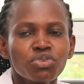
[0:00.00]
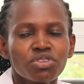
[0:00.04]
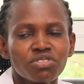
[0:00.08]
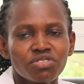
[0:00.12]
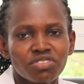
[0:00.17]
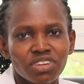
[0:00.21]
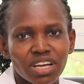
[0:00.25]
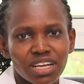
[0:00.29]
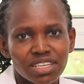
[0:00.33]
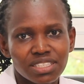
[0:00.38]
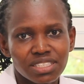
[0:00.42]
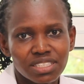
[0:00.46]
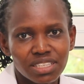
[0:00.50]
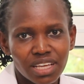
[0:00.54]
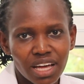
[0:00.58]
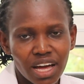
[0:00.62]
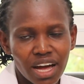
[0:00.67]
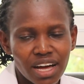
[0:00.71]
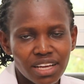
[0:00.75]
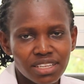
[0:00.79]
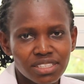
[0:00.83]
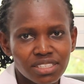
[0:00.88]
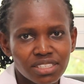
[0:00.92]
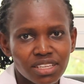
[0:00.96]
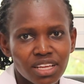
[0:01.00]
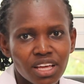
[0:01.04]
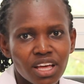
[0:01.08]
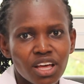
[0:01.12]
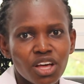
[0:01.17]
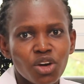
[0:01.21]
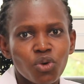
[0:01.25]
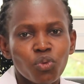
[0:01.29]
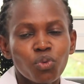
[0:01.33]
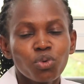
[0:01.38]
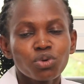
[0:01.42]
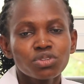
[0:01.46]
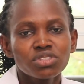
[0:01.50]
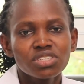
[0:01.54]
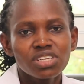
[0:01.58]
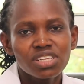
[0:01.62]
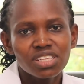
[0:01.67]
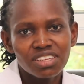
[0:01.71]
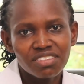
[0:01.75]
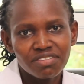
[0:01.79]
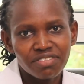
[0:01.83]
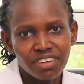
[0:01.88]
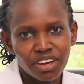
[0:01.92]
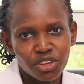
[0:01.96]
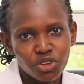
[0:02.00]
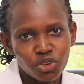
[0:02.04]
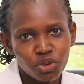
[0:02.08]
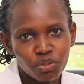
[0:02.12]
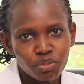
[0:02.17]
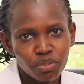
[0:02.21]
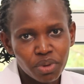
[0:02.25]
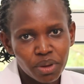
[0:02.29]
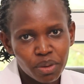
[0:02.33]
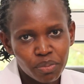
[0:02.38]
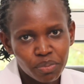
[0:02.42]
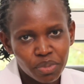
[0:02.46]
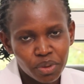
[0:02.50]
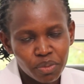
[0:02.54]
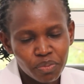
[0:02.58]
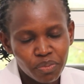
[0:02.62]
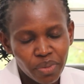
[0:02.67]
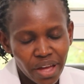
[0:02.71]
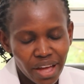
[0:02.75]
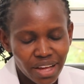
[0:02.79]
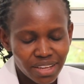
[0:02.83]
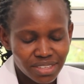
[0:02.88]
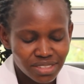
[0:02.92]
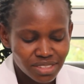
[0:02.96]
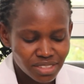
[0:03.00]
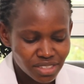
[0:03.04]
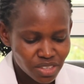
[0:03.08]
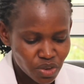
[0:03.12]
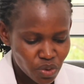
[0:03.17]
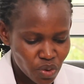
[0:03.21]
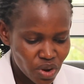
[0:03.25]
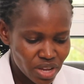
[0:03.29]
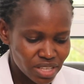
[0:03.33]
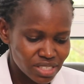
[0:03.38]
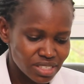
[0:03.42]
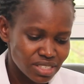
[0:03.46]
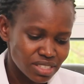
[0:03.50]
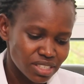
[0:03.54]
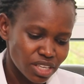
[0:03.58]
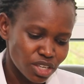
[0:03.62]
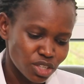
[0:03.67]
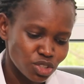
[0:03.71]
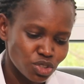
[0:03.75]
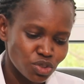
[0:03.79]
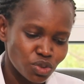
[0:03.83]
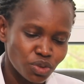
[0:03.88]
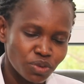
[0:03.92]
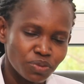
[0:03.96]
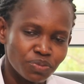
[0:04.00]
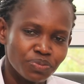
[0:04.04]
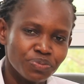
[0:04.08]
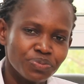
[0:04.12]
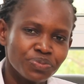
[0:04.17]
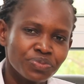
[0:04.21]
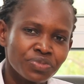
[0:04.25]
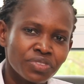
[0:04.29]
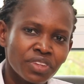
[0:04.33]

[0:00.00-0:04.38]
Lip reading: previous scars, will deliver your baby by a cesarean section.